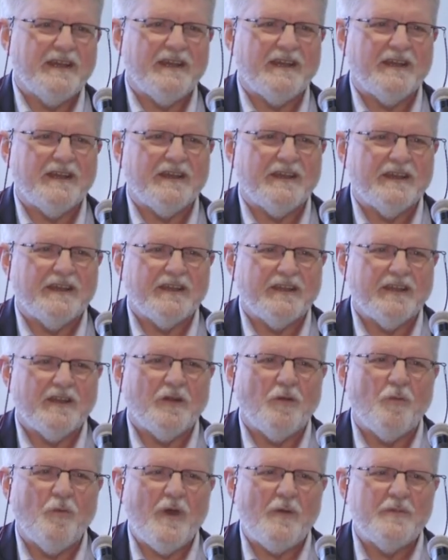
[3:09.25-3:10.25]
uh, you
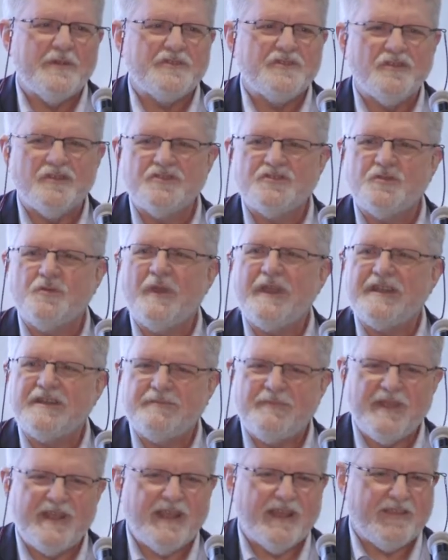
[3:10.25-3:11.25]
know, what would your
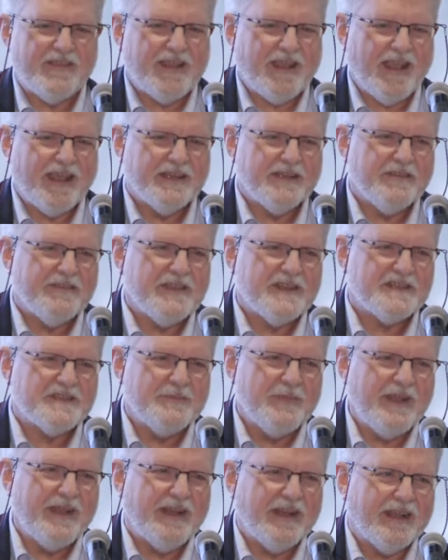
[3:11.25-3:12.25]
tweet be at the end of
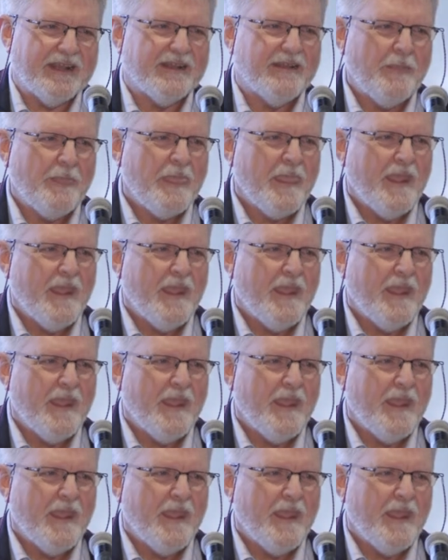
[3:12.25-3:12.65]
this meeting?